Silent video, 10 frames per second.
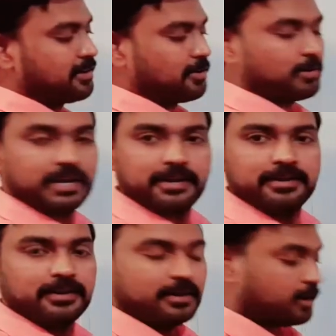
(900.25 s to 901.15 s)
Okay.
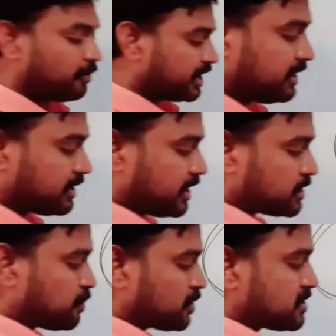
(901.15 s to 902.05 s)
Now we
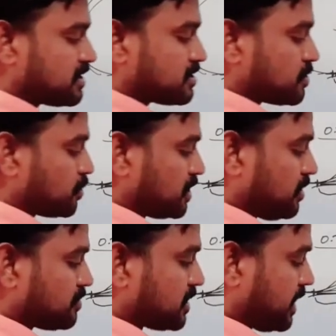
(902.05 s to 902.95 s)
transpose these two
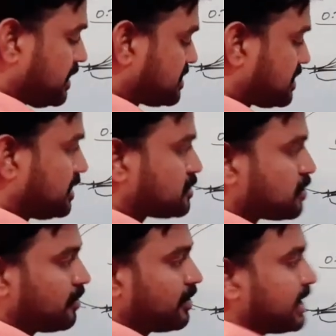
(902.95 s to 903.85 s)
terms right side.
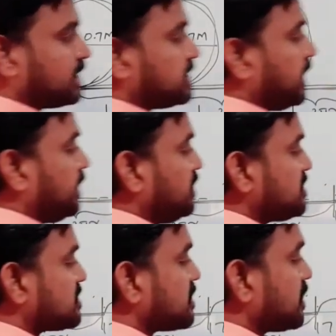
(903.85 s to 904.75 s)
So we will get n
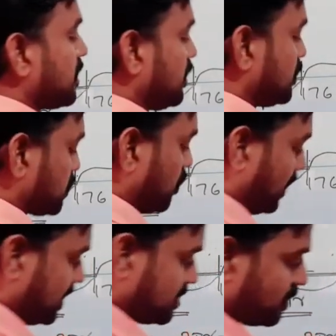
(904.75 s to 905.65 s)
is equal to,
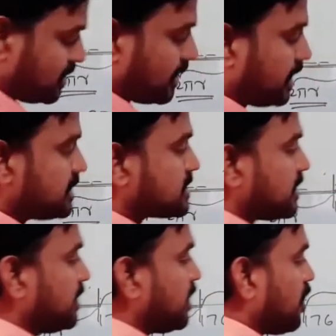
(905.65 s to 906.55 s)
what is on the right side?